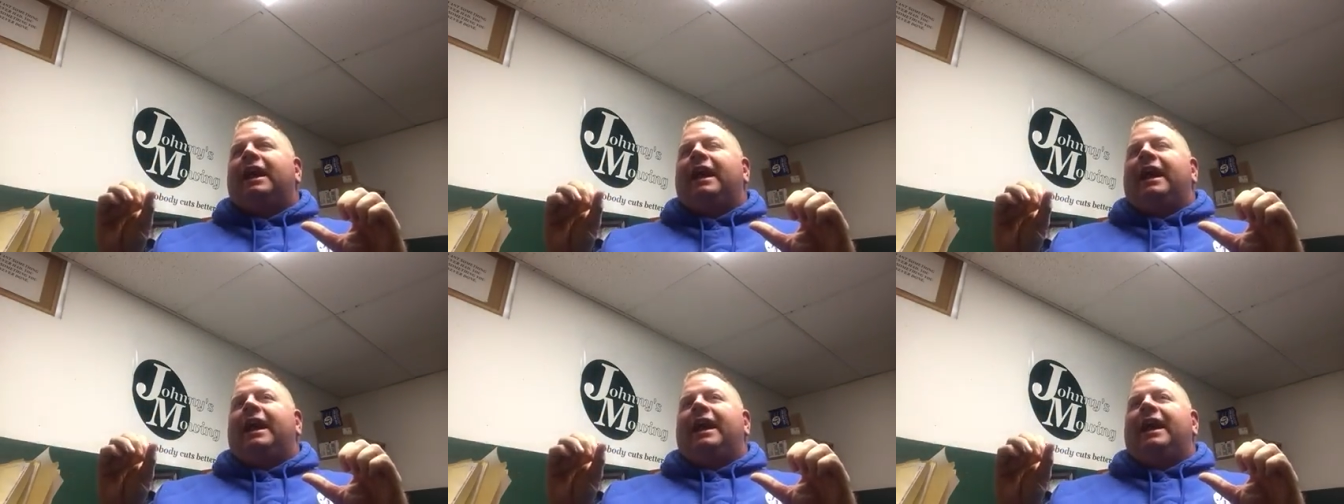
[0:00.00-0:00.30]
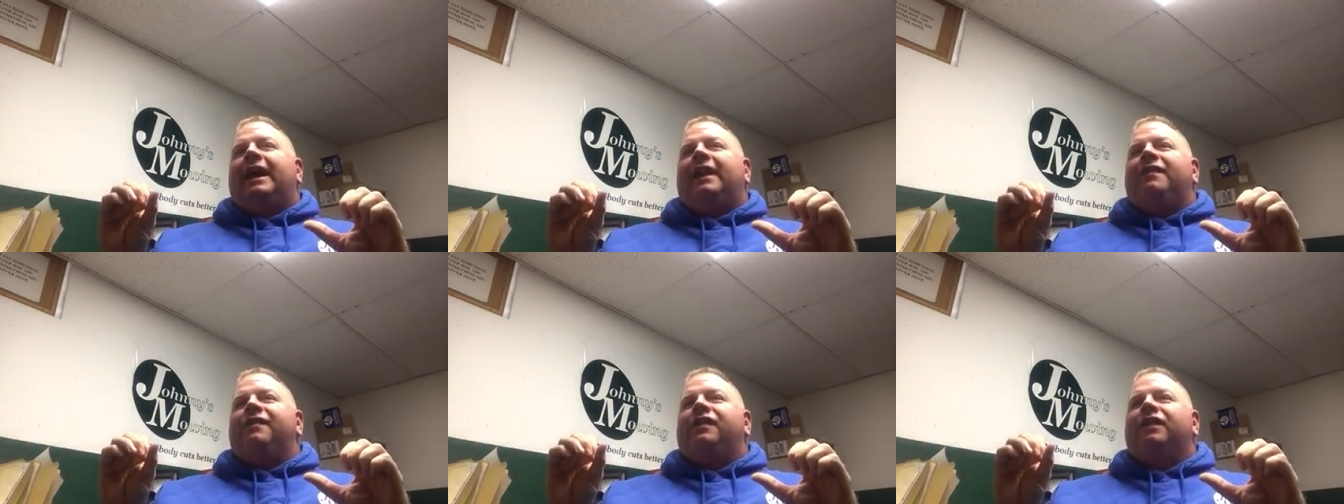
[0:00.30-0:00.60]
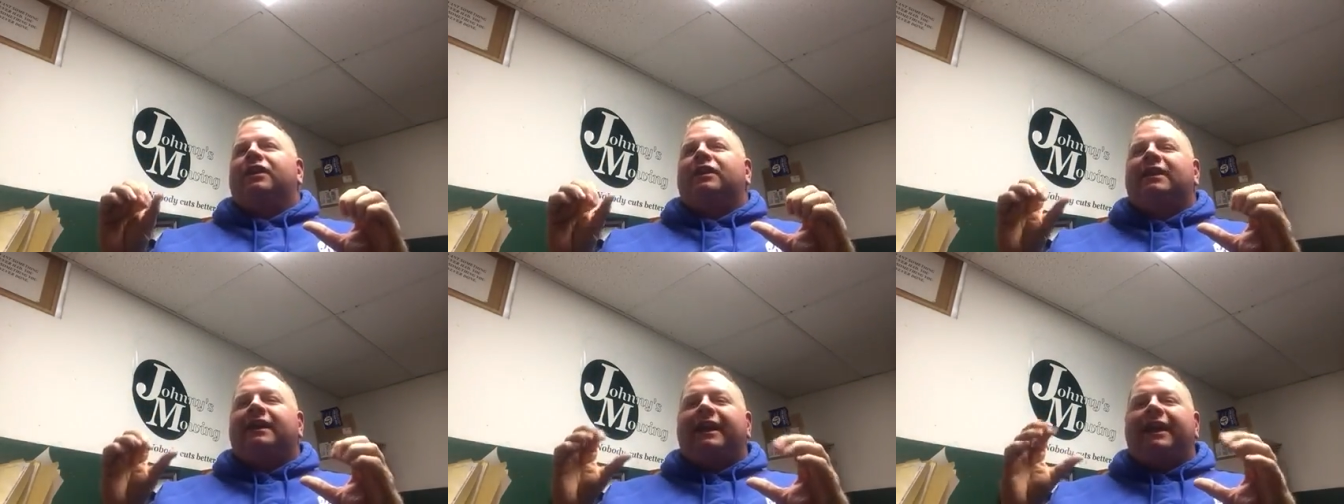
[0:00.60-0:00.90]
And
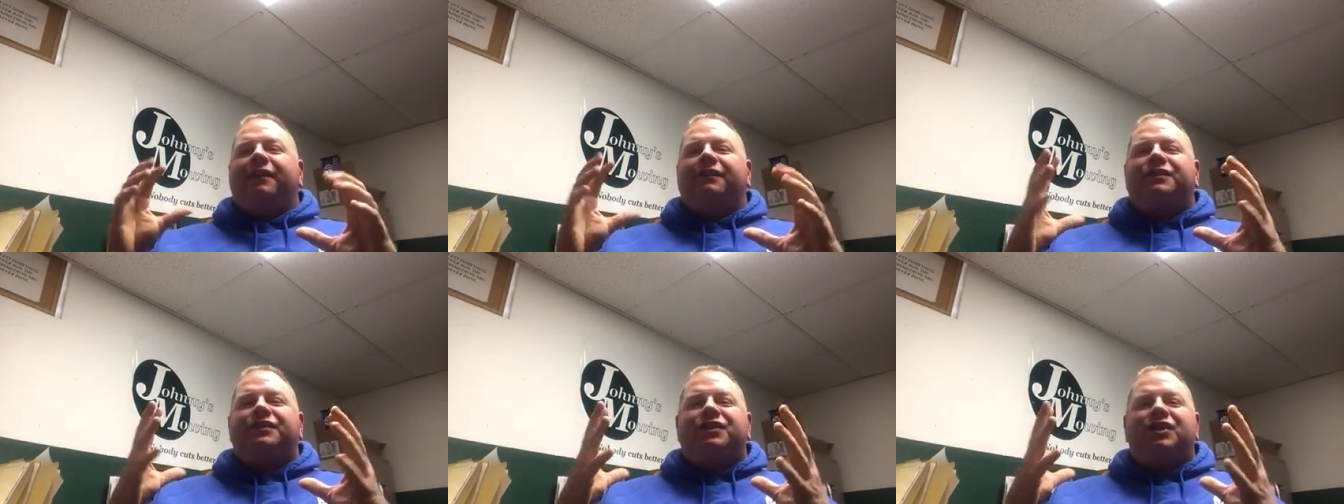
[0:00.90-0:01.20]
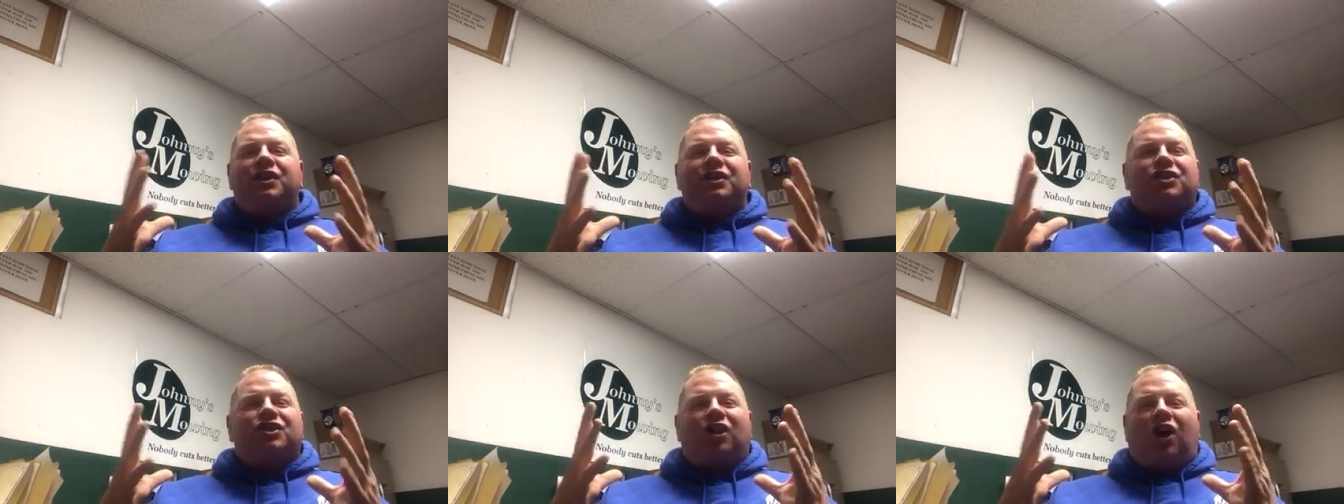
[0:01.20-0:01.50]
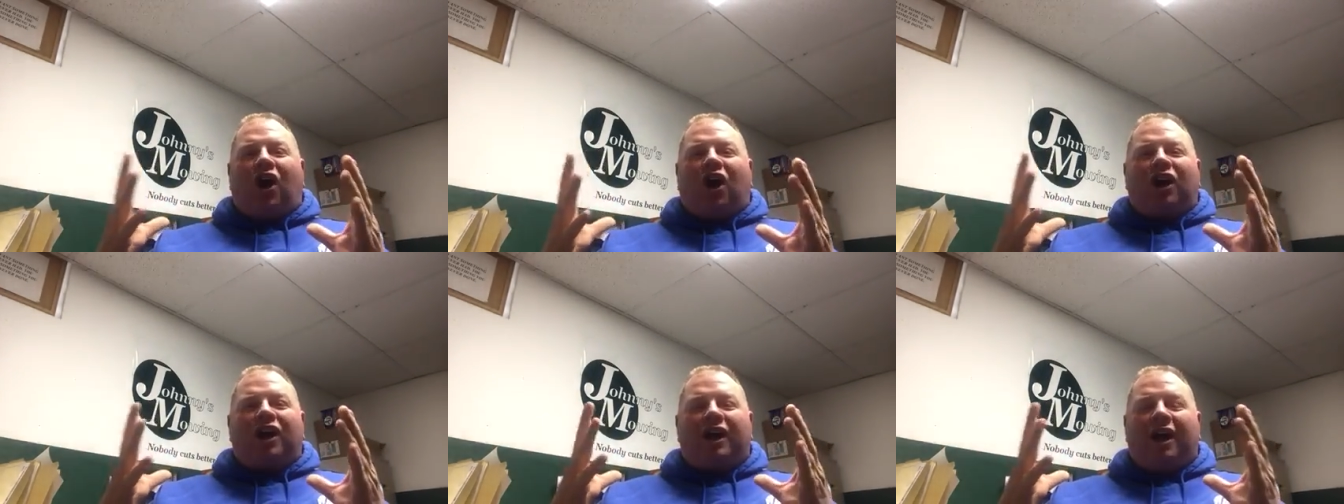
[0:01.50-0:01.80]
the leaves just
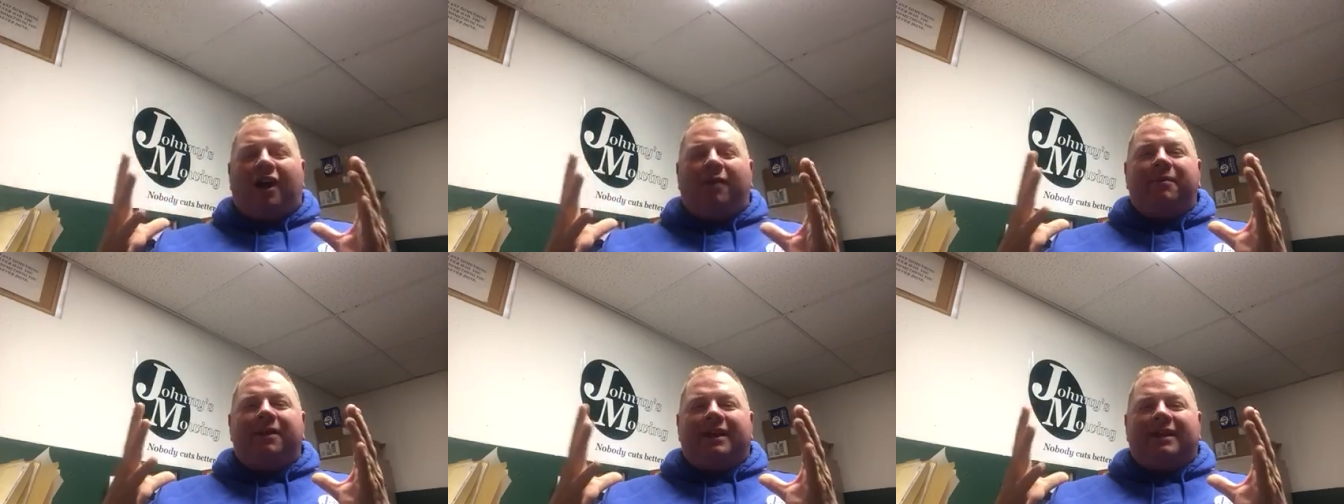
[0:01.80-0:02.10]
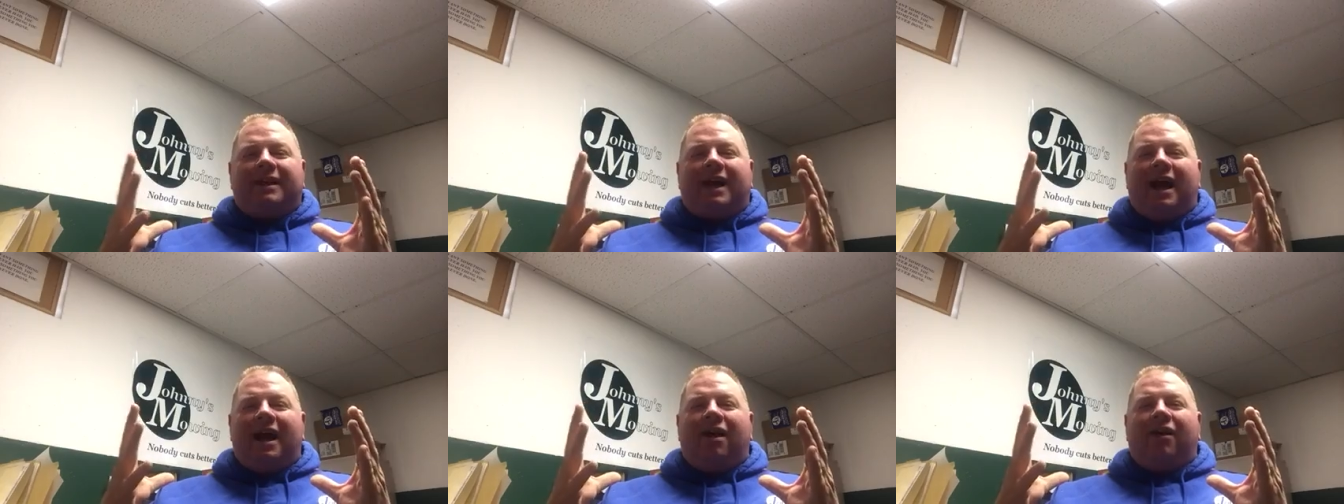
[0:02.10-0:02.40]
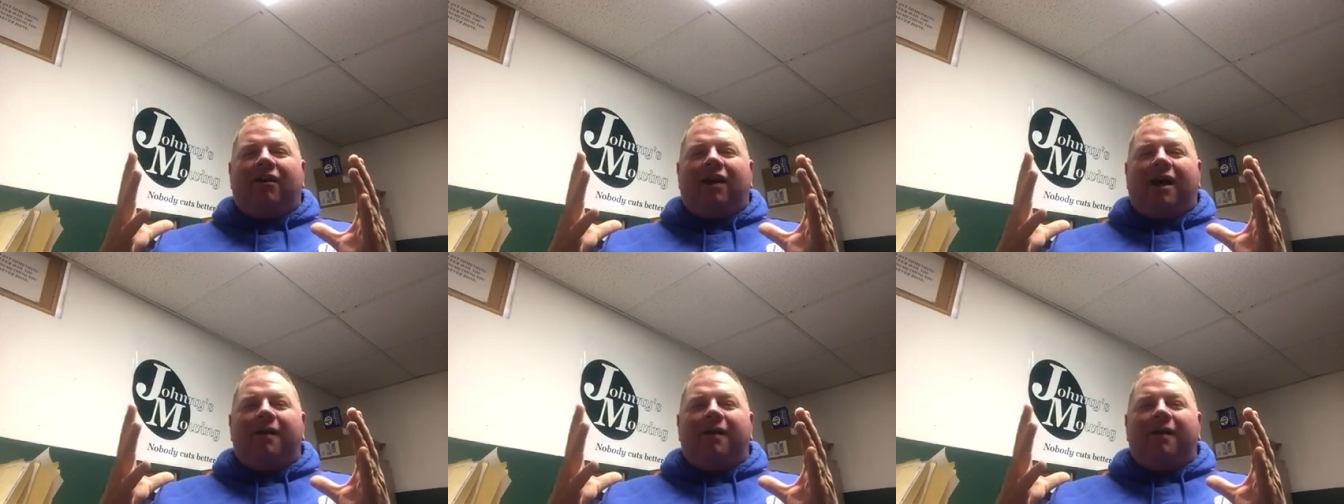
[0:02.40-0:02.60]
aren't coming down.